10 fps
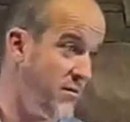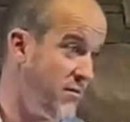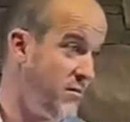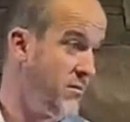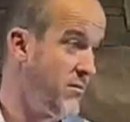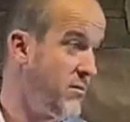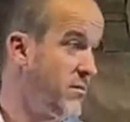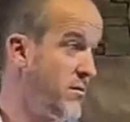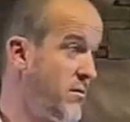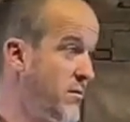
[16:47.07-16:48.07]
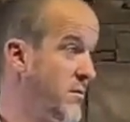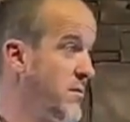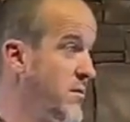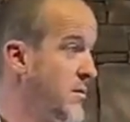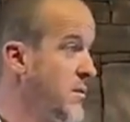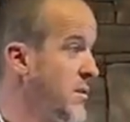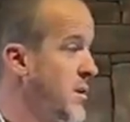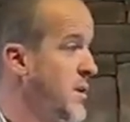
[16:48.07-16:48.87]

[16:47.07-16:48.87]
Nothing is said.